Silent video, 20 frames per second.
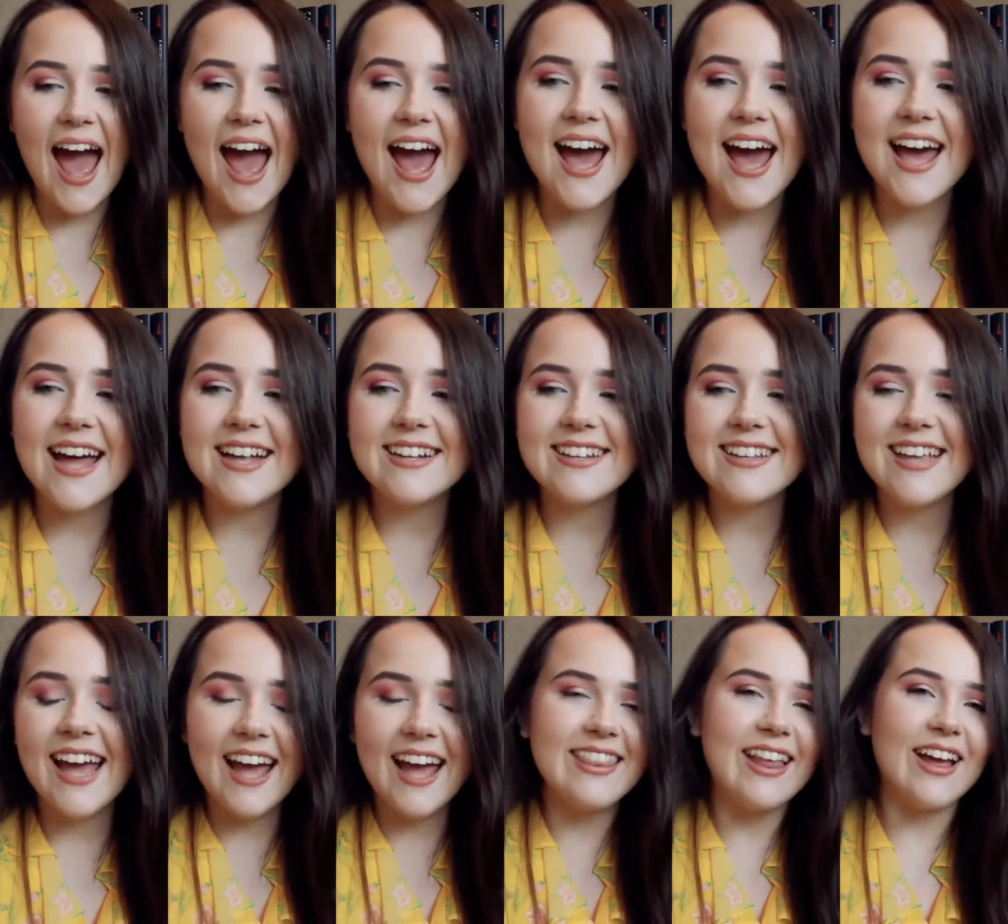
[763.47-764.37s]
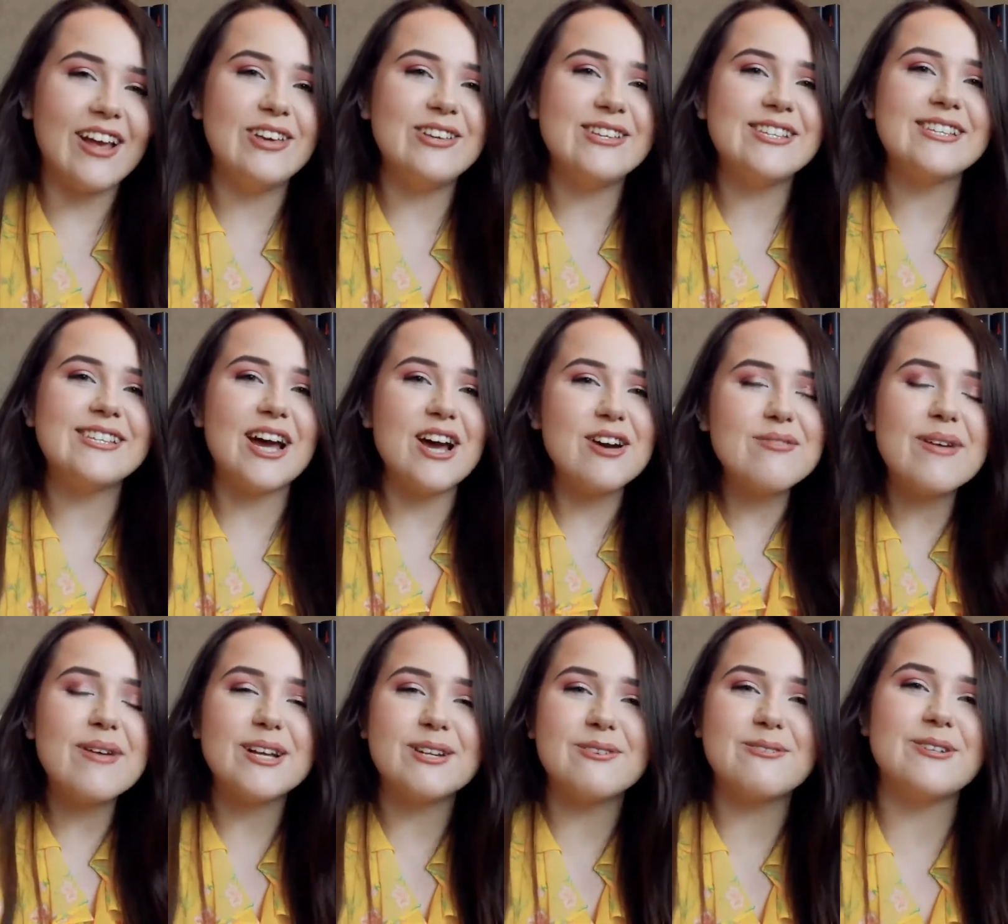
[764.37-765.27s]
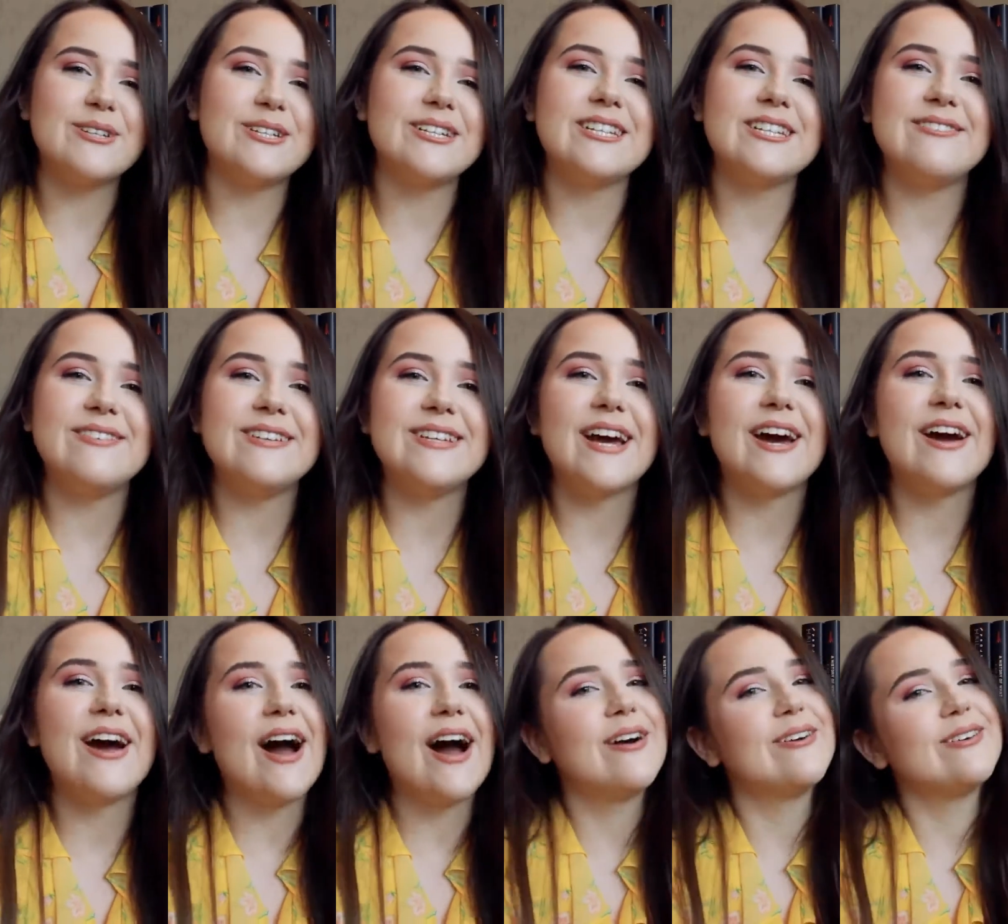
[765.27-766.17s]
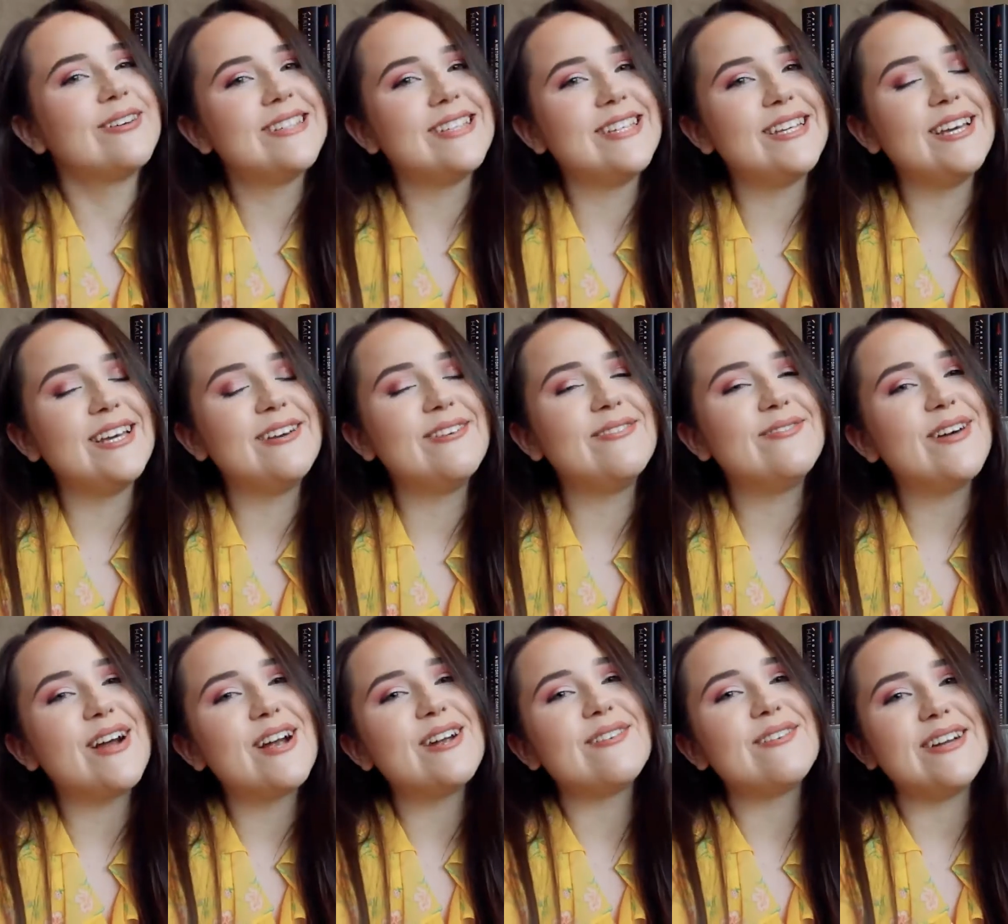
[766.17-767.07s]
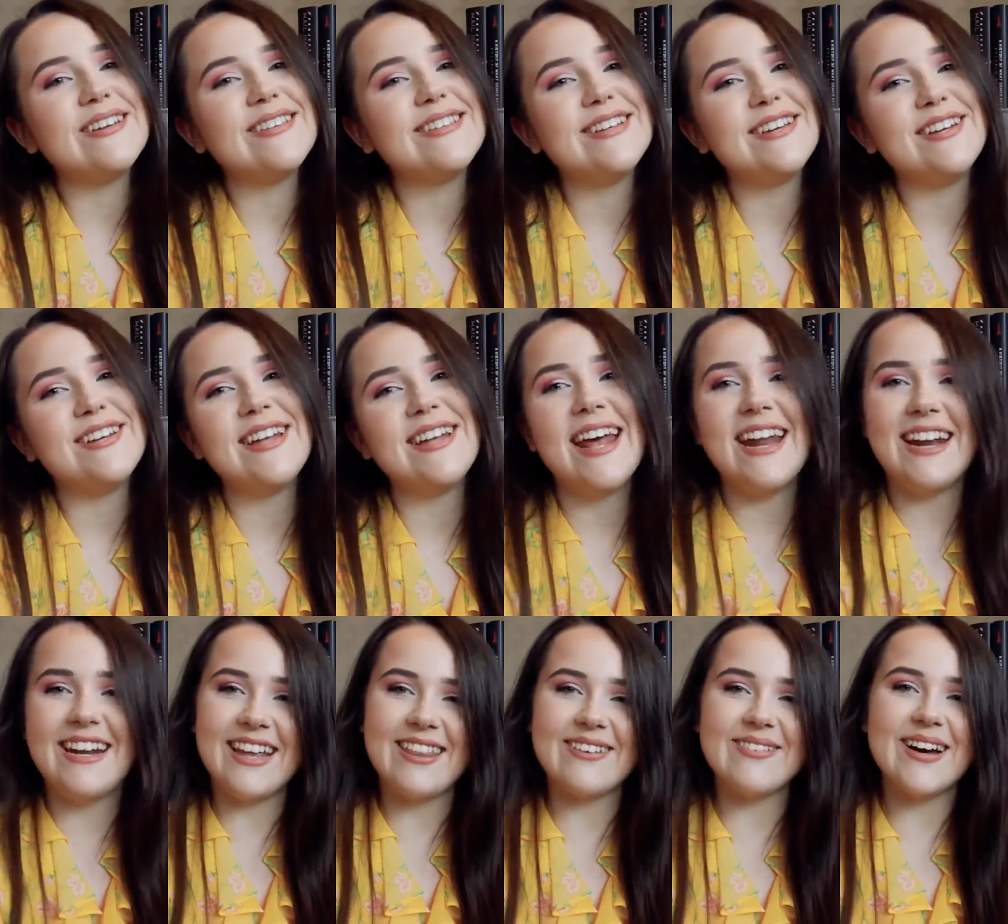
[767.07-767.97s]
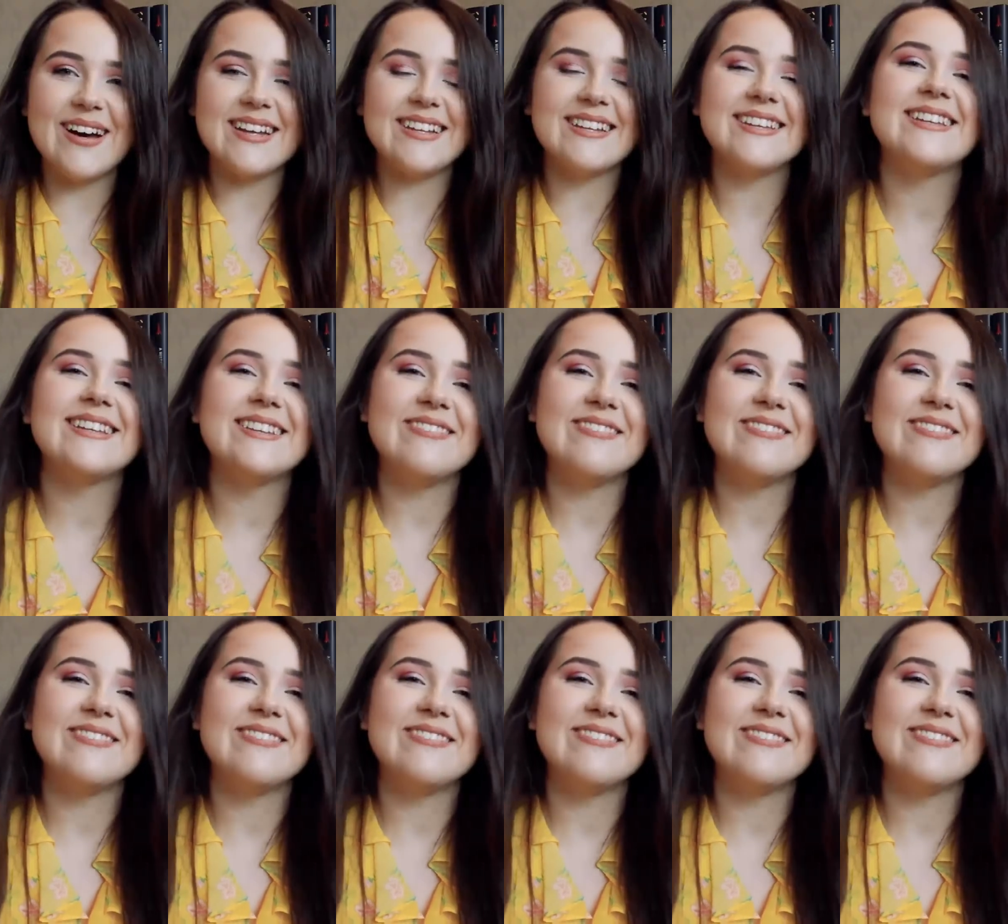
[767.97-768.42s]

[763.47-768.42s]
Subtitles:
And yeah, thank you so much for watching this video. I will see you very, very soon in another one.